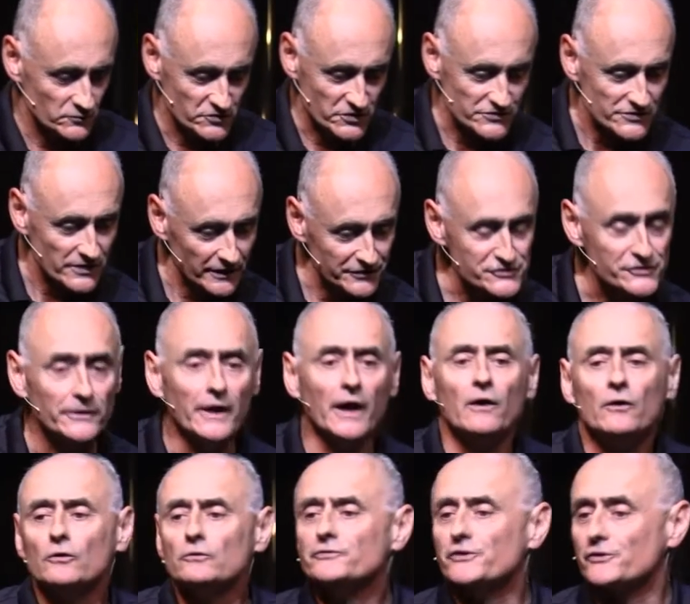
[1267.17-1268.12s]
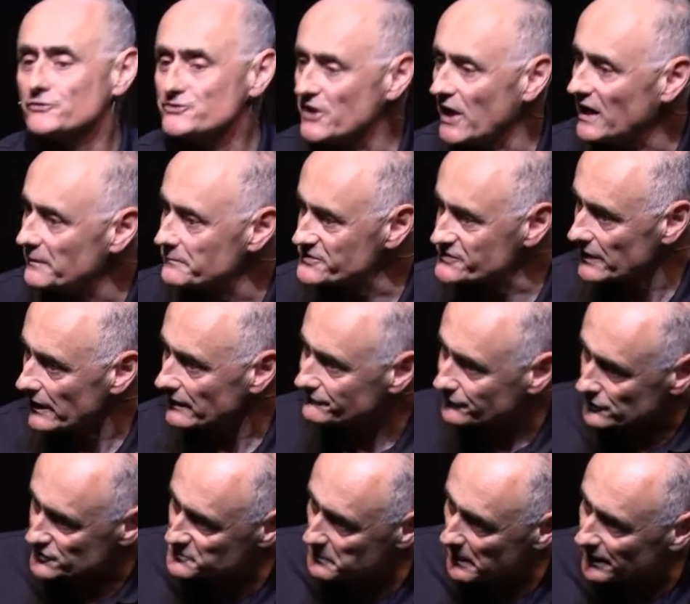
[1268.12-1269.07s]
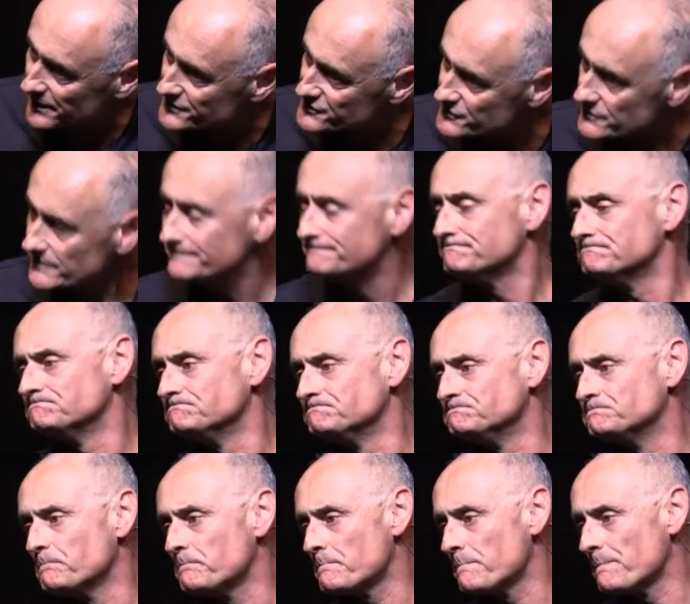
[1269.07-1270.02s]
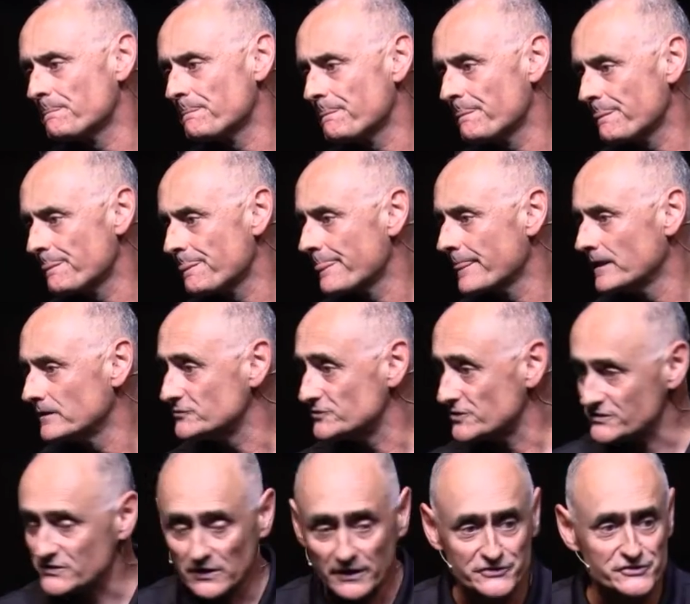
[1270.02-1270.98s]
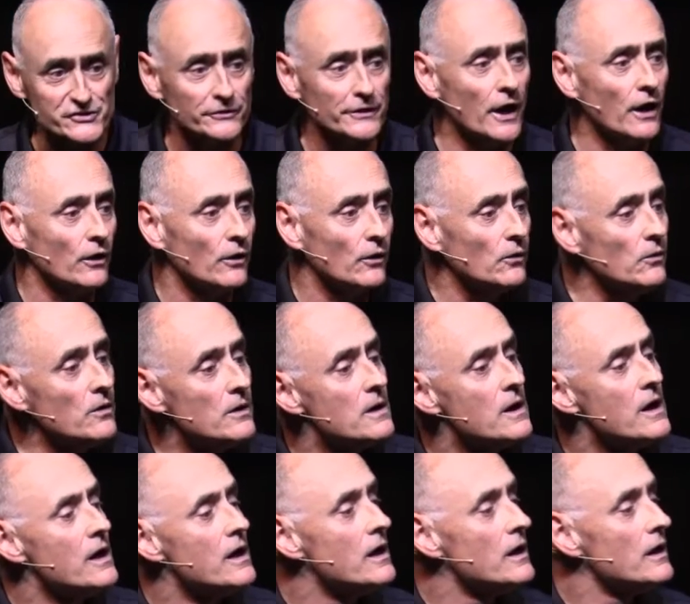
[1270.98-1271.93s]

Just let you know, your job is not first place. Just let you know,